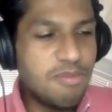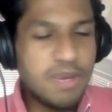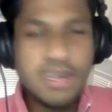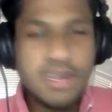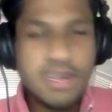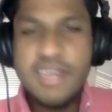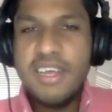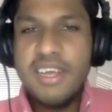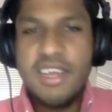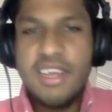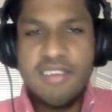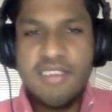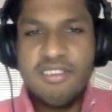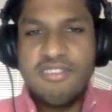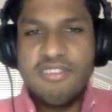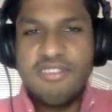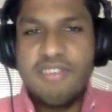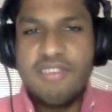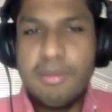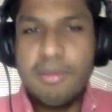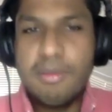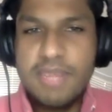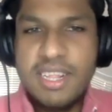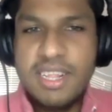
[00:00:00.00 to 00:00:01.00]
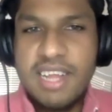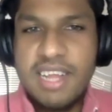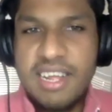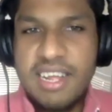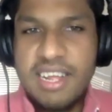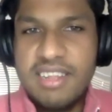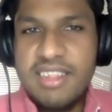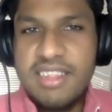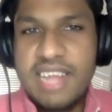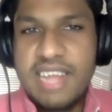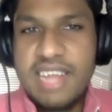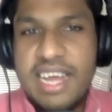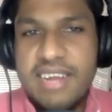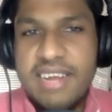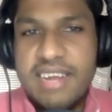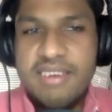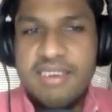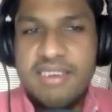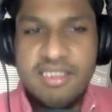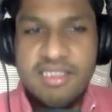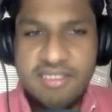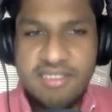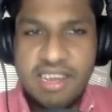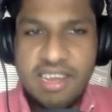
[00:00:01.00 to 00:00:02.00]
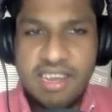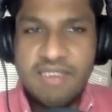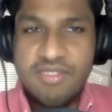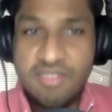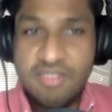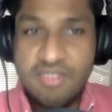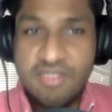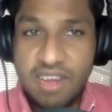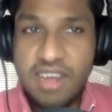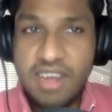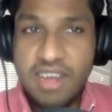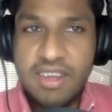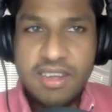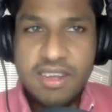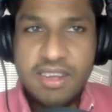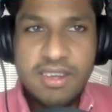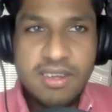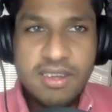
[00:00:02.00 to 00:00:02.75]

but is there something that that has kind of stuck?